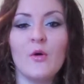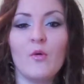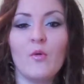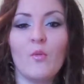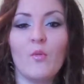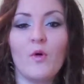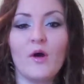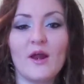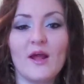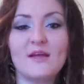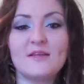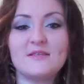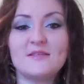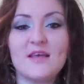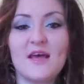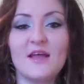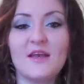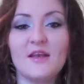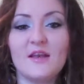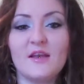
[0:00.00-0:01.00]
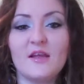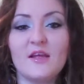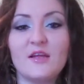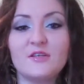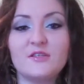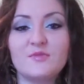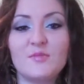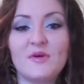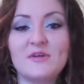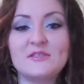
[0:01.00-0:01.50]
what I said in
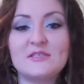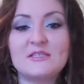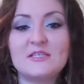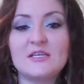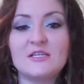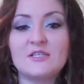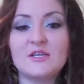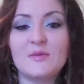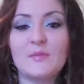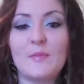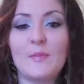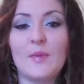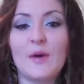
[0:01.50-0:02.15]
each presentation.